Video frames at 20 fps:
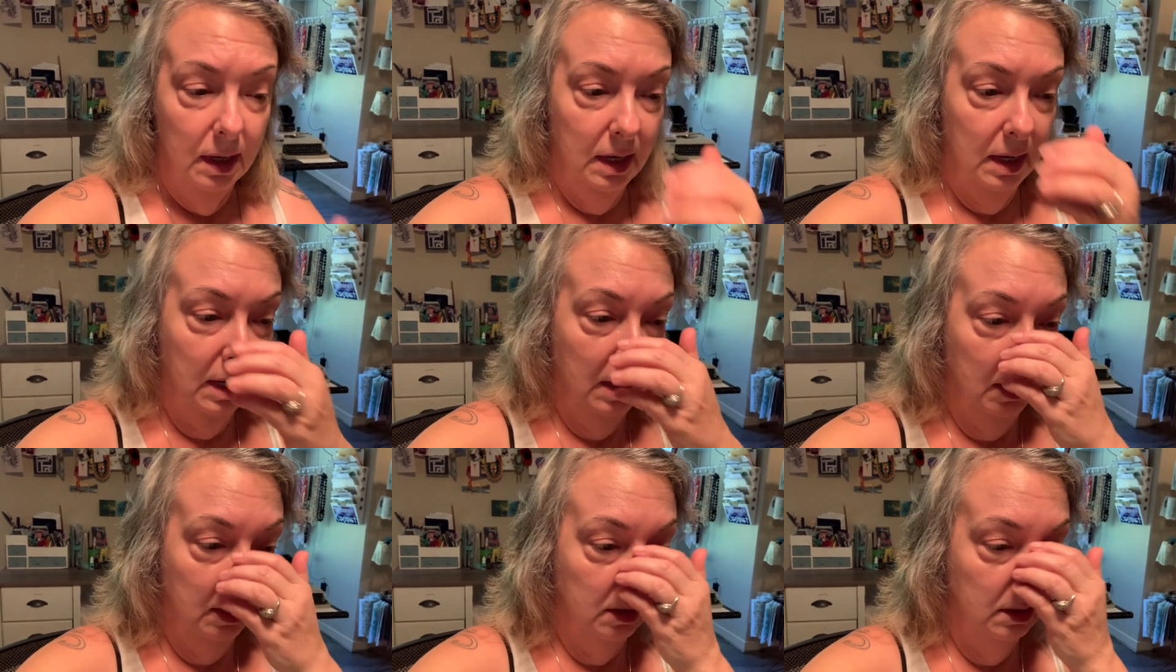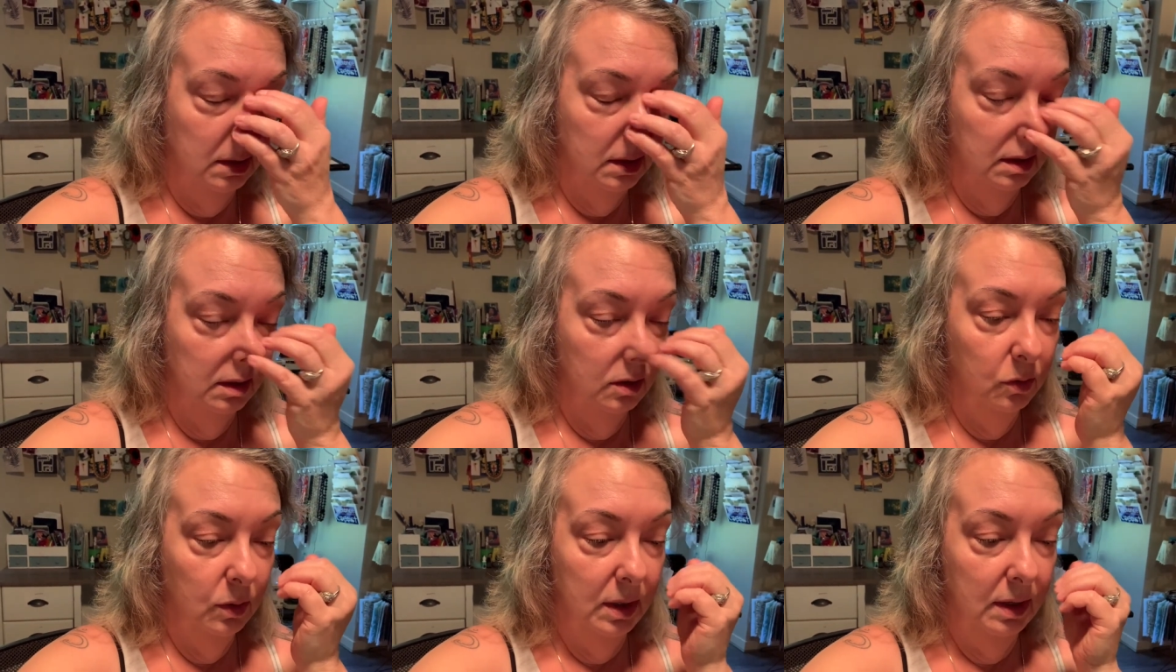and
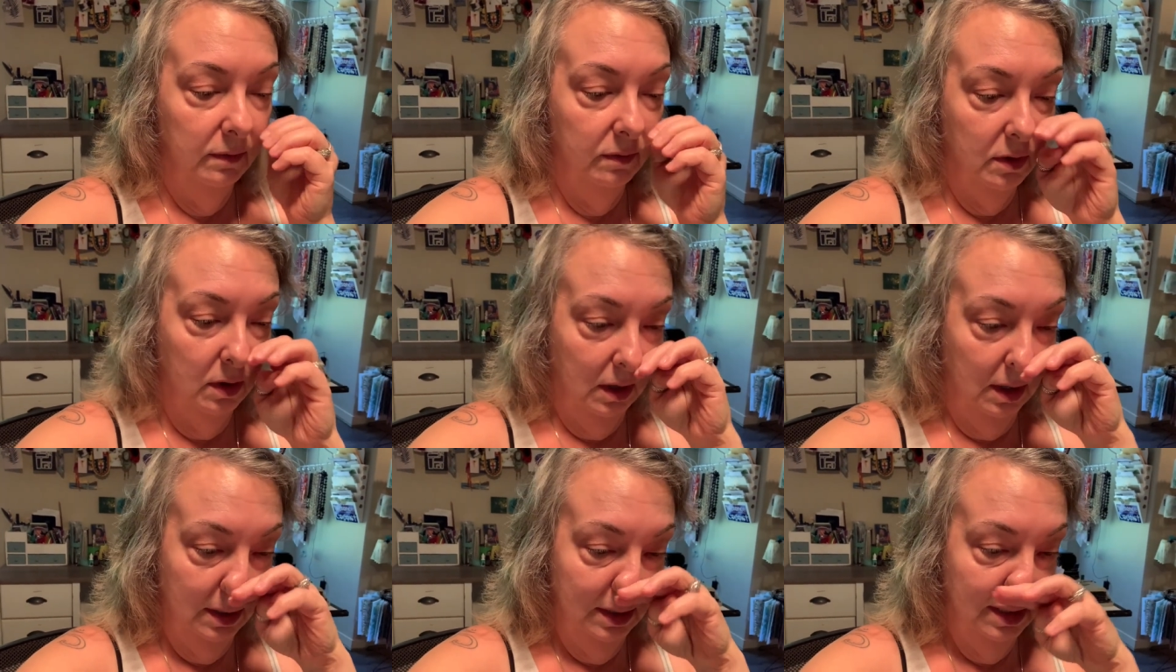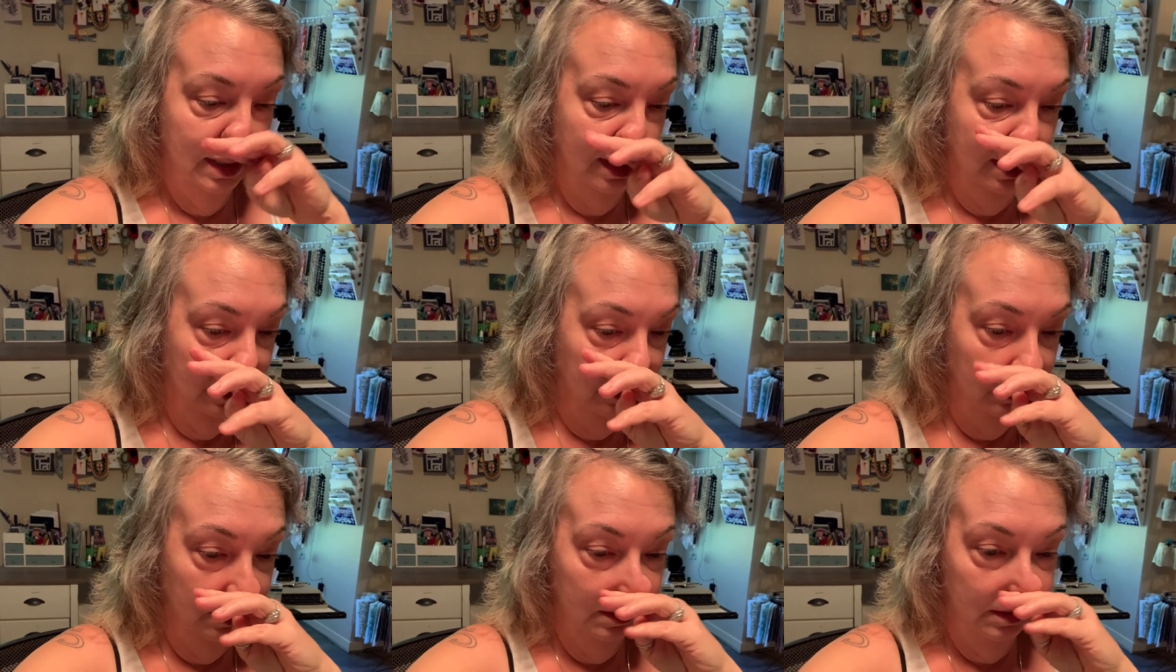creative
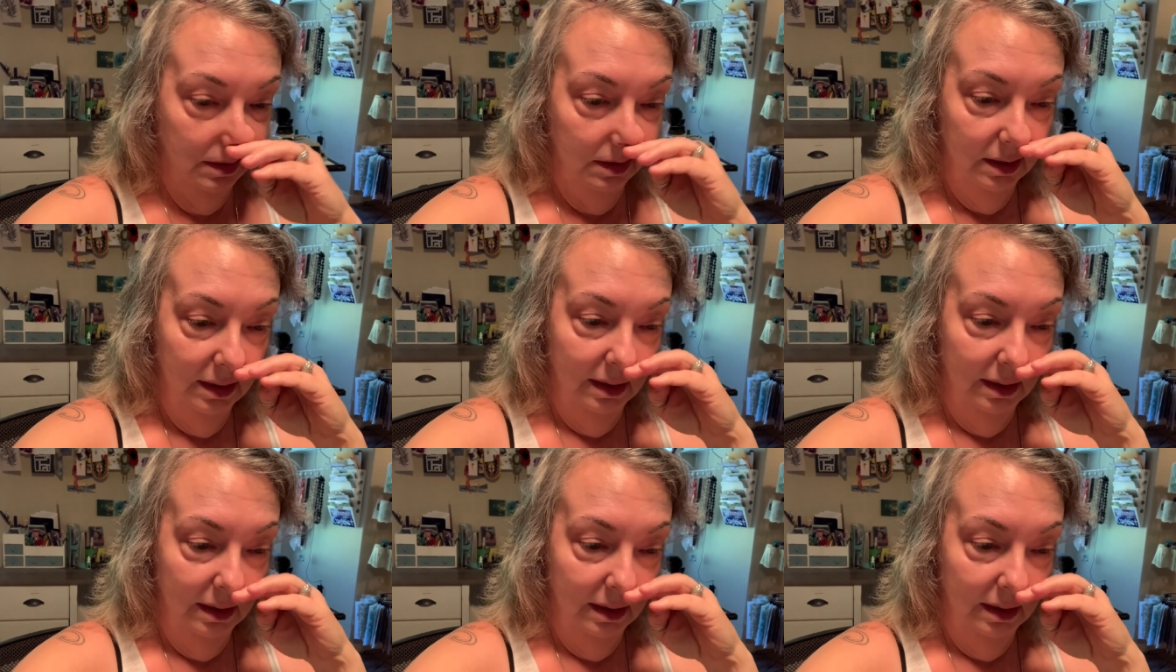content